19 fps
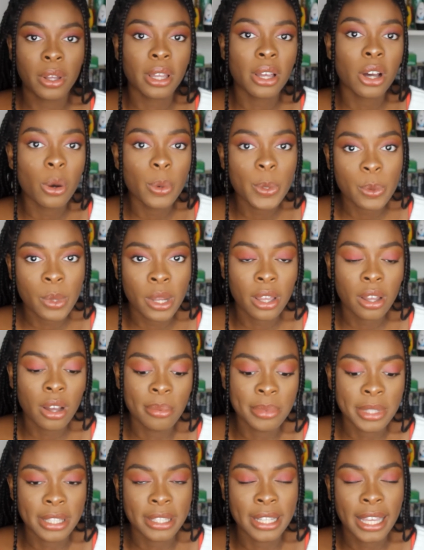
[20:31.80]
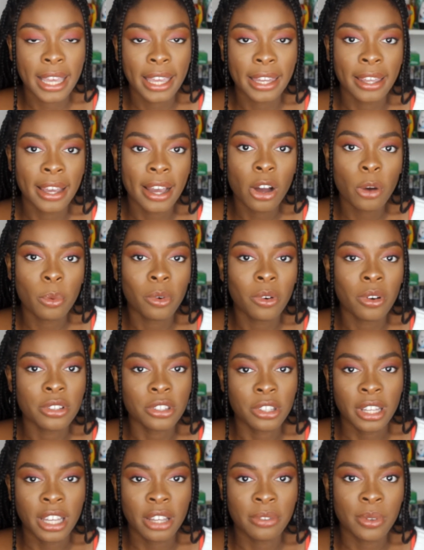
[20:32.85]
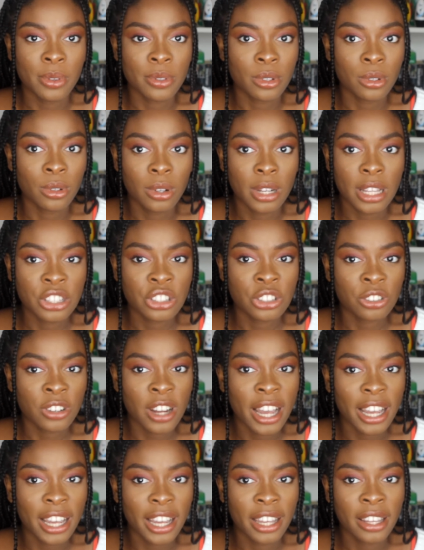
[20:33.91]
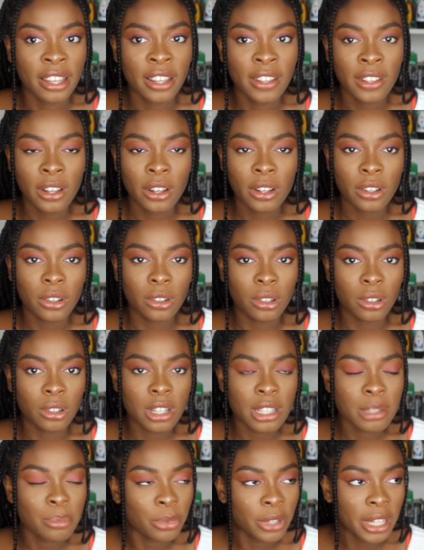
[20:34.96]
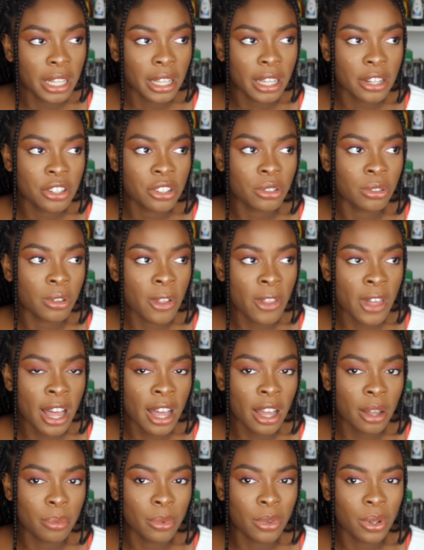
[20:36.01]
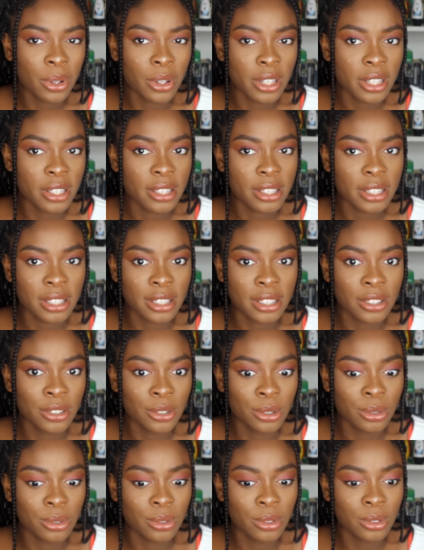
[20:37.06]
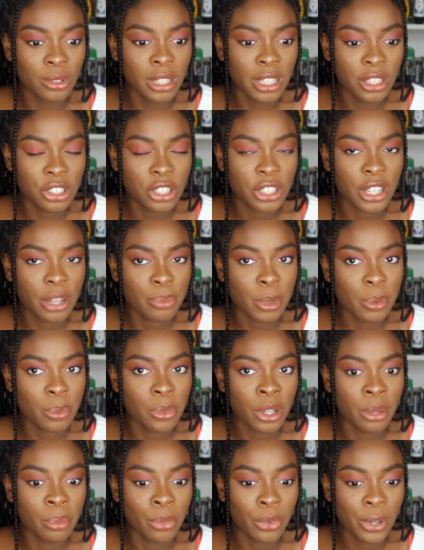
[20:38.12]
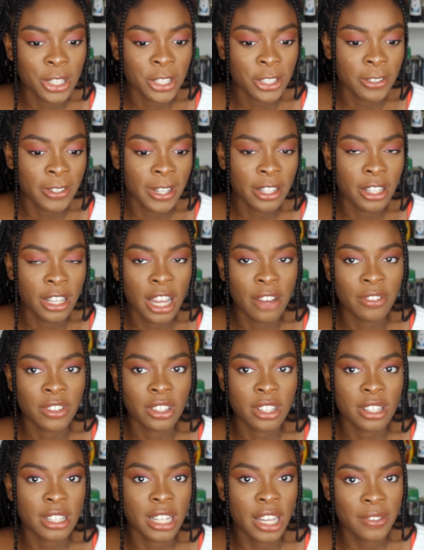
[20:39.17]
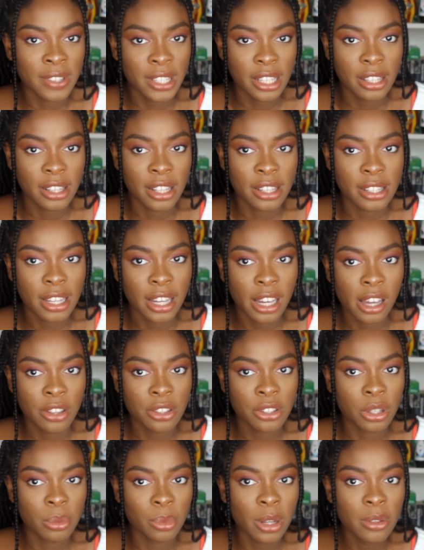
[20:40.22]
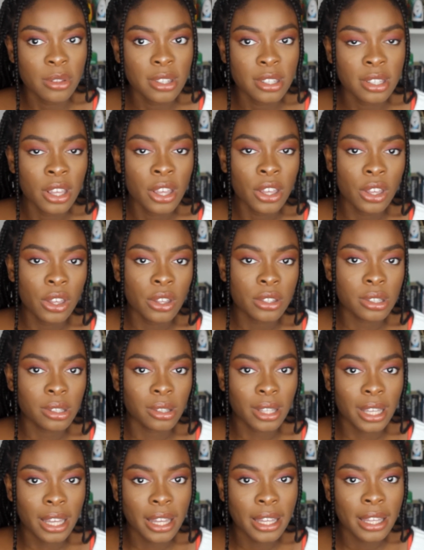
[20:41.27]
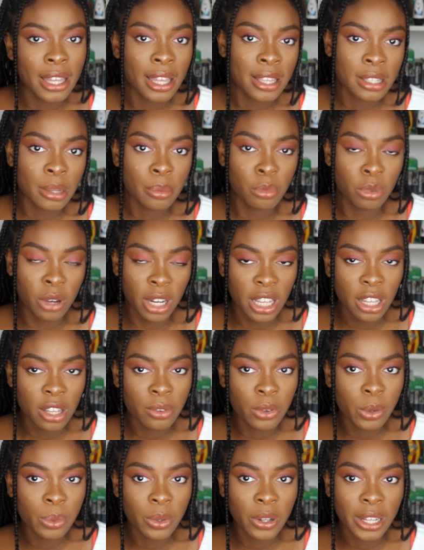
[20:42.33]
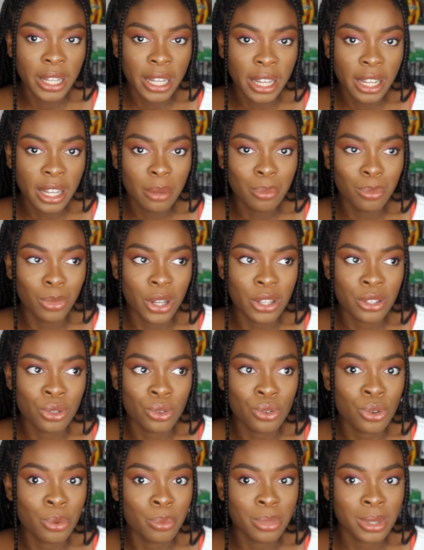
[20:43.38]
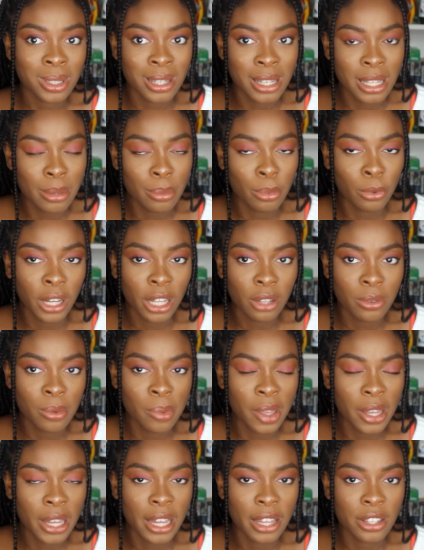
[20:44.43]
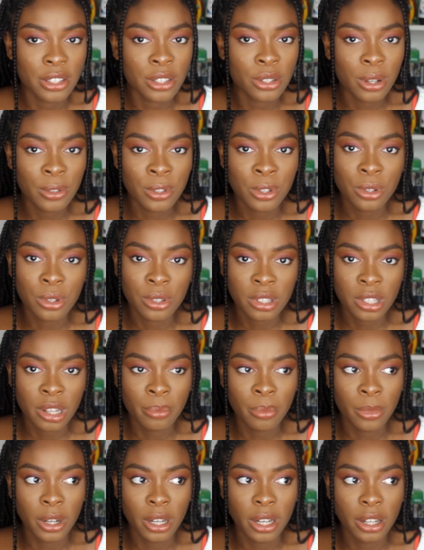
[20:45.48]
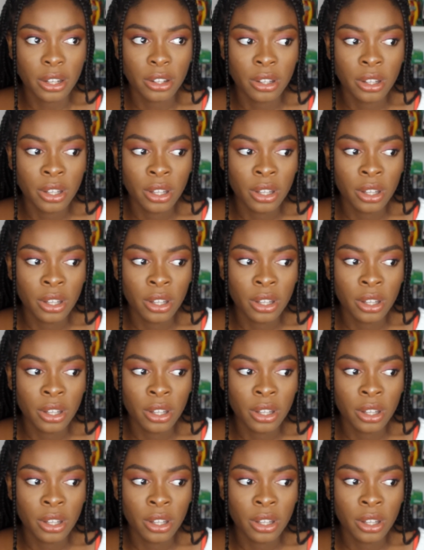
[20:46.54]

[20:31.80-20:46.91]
it helps when it comes to taking it out, because your hair feels a lot less dry, a lot less breakage and all that, because you literally have been putting moisture in. You haven't just left it the entire 2 months. So yeah, it is a break from your hair, but it's not a complete break from your hair. You still have to do some work